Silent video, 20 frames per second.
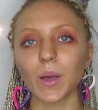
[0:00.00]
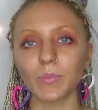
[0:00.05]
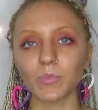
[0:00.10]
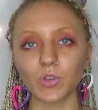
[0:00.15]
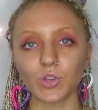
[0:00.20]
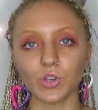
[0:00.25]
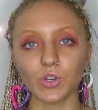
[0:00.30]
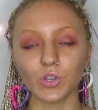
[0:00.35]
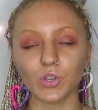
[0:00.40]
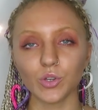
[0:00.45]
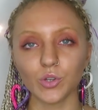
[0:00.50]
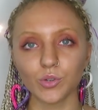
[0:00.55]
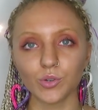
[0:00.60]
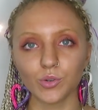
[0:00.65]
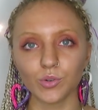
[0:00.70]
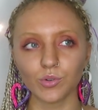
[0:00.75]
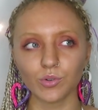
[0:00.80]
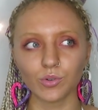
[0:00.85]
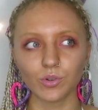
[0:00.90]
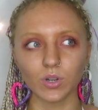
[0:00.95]
I'm
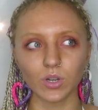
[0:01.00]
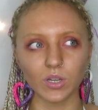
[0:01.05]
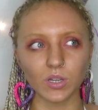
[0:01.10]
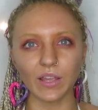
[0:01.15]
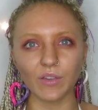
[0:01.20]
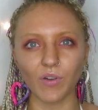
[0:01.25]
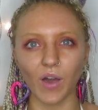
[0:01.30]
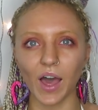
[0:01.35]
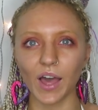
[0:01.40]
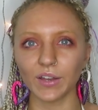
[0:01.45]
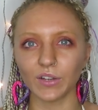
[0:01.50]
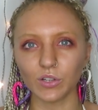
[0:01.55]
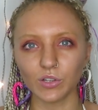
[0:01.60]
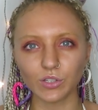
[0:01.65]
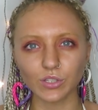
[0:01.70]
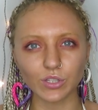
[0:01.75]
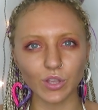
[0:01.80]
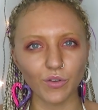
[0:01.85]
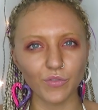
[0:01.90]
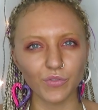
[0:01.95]
gonna leave
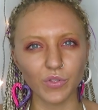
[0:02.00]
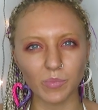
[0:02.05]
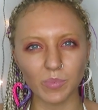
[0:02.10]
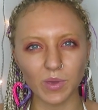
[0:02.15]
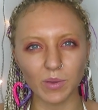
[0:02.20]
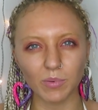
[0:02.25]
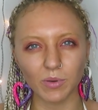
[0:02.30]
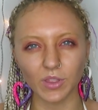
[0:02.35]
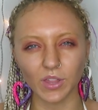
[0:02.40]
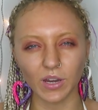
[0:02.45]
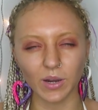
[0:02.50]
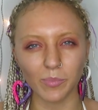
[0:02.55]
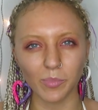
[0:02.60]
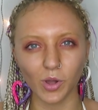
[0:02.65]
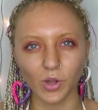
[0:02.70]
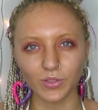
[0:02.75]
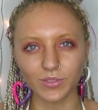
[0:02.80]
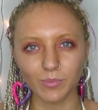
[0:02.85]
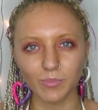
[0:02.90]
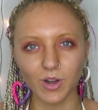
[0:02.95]
handles of the people that I
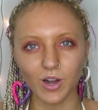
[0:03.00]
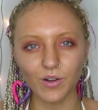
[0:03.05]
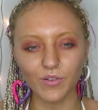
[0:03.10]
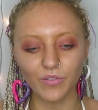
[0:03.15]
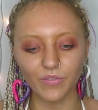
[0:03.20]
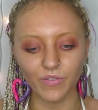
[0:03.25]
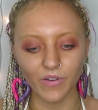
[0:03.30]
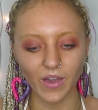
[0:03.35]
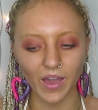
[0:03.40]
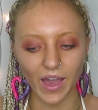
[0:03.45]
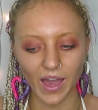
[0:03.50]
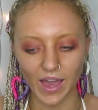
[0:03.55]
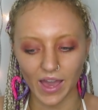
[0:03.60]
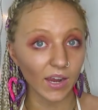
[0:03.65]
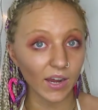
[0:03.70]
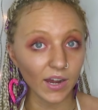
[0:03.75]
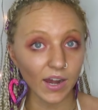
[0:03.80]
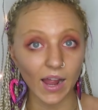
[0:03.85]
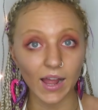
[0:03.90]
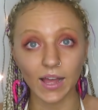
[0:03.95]
bought them off
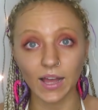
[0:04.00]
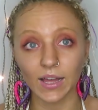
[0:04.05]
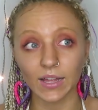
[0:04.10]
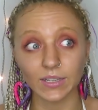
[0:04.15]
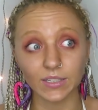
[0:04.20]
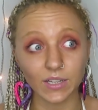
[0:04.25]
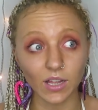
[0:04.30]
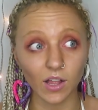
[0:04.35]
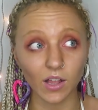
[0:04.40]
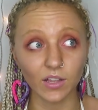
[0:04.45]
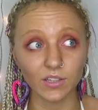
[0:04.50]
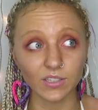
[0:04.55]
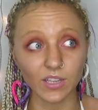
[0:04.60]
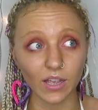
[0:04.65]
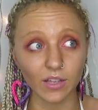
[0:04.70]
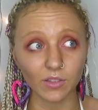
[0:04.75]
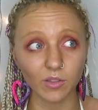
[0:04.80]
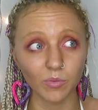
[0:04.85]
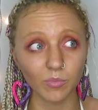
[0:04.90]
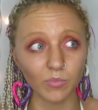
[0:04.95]
here and I'll
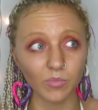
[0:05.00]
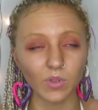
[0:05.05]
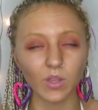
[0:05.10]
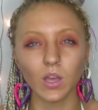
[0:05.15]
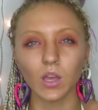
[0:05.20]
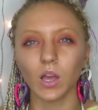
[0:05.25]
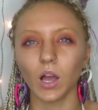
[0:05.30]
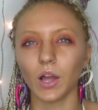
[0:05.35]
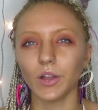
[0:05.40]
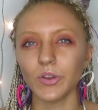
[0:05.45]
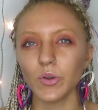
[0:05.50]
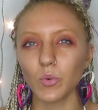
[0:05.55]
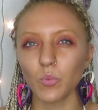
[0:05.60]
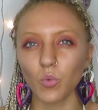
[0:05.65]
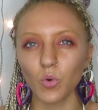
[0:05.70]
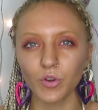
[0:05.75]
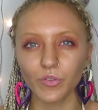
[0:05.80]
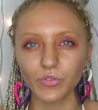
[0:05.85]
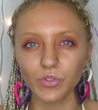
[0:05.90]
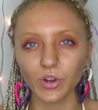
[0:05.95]
tag them. I know
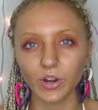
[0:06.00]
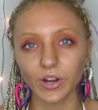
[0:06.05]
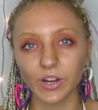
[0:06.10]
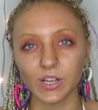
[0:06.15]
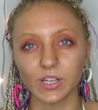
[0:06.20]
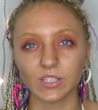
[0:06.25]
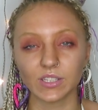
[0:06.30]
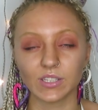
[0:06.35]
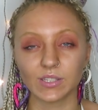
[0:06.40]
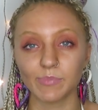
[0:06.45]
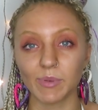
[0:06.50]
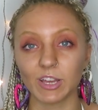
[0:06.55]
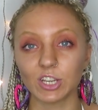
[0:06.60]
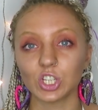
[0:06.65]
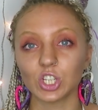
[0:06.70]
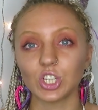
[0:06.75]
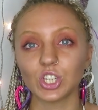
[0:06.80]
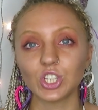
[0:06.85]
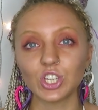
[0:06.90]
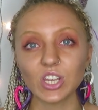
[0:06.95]
one of the girls
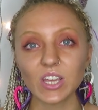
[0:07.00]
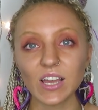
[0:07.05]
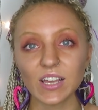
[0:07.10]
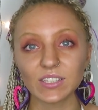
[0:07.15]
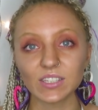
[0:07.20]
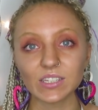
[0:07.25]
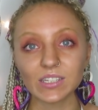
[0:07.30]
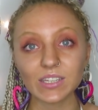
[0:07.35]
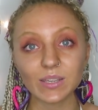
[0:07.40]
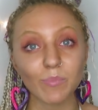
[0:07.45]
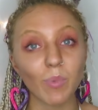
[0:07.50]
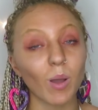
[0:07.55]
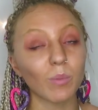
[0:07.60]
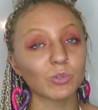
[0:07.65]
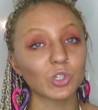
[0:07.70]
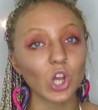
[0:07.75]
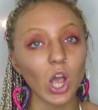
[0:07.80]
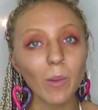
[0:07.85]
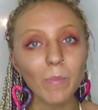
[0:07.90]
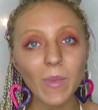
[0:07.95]
especially, she has a
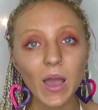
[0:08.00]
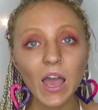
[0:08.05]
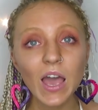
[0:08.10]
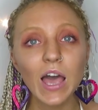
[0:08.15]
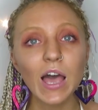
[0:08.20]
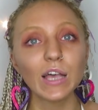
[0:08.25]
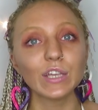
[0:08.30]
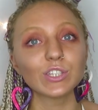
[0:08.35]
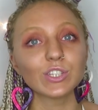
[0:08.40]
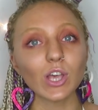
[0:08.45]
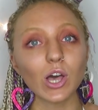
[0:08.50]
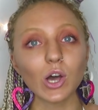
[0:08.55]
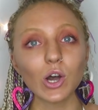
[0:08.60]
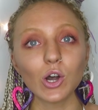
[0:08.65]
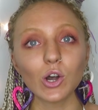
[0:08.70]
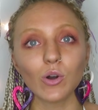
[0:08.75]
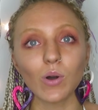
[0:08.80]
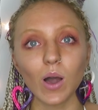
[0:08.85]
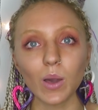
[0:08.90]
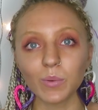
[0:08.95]
Depop shop, so
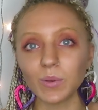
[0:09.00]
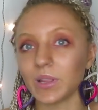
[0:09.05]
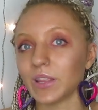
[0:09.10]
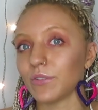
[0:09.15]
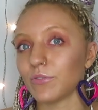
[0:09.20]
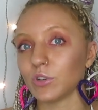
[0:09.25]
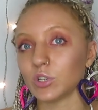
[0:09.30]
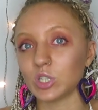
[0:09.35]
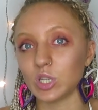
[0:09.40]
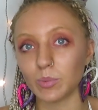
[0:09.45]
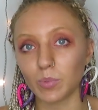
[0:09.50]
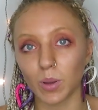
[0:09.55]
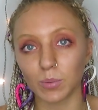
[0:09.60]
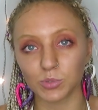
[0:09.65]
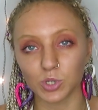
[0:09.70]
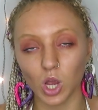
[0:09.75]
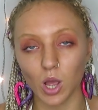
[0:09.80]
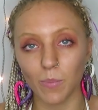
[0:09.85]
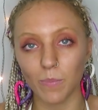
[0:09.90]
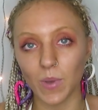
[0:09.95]
I will leave her Depop
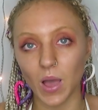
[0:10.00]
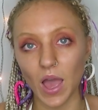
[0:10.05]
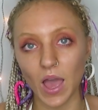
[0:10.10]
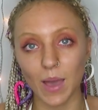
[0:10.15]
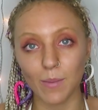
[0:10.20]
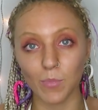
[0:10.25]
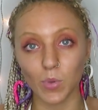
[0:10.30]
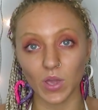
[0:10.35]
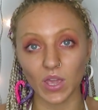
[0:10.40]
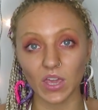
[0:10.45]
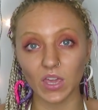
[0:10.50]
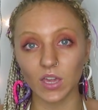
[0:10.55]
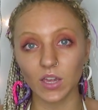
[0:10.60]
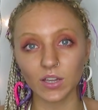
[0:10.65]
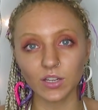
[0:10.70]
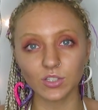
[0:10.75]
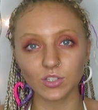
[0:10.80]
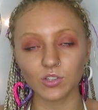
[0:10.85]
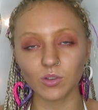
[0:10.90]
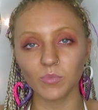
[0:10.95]
shop um,
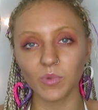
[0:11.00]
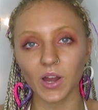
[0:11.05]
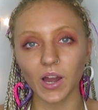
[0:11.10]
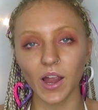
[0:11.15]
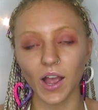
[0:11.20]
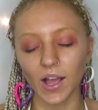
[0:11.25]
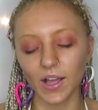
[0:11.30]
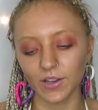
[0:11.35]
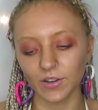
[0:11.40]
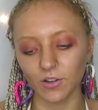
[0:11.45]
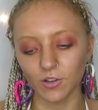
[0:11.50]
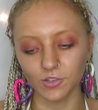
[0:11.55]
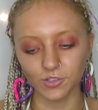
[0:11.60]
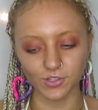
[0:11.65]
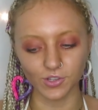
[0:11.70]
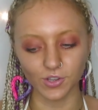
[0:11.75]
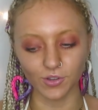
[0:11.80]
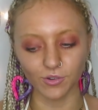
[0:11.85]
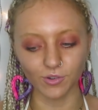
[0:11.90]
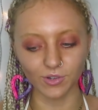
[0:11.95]
here somewhere and
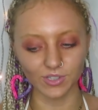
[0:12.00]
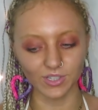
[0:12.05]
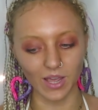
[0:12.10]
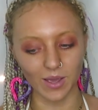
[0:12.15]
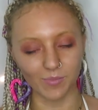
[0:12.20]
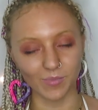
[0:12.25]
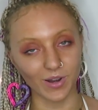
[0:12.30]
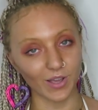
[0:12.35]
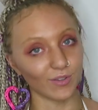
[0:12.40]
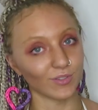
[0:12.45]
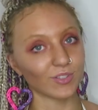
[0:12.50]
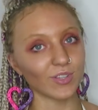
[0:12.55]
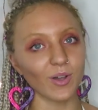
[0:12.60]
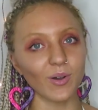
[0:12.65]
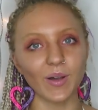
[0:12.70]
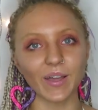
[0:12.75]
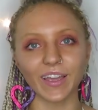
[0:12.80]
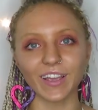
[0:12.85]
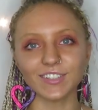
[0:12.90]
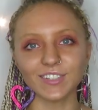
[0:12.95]
also down below.
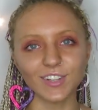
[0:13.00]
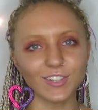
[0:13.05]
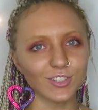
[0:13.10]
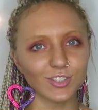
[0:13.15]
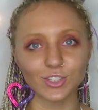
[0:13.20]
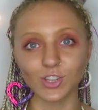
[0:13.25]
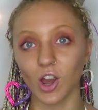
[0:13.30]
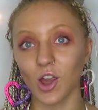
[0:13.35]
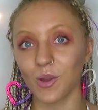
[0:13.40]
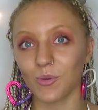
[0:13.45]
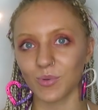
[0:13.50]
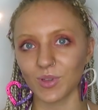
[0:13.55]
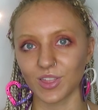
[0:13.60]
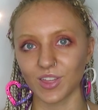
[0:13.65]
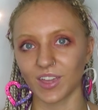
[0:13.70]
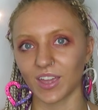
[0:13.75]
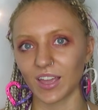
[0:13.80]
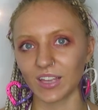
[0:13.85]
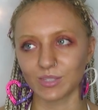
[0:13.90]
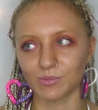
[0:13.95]
So I guess I'll start with
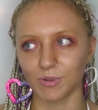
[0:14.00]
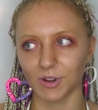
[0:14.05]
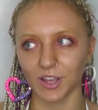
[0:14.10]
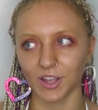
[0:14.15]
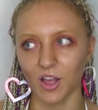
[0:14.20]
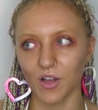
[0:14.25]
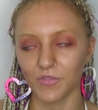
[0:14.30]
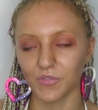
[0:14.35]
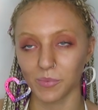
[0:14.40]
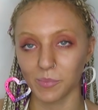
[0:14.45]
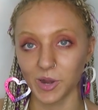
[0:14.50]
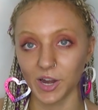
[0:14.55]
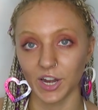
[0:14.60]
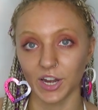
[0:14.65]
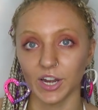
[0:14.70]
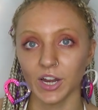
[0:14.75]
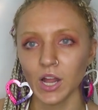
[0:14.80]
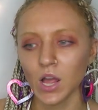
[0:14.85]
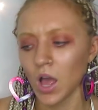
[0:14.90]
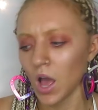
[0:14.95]
I guess what I got from
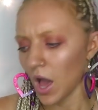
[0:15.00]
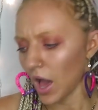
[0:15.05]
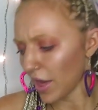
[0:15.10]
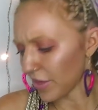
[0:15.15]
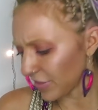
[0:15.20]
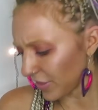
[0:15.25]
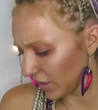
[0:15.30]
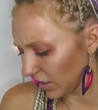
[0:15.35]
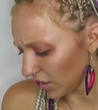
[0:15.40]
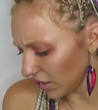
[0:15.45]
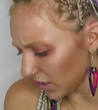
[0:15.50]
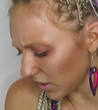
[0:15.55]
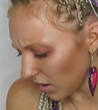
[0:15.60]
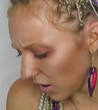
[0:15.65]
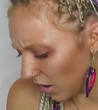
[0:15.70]
her. I think I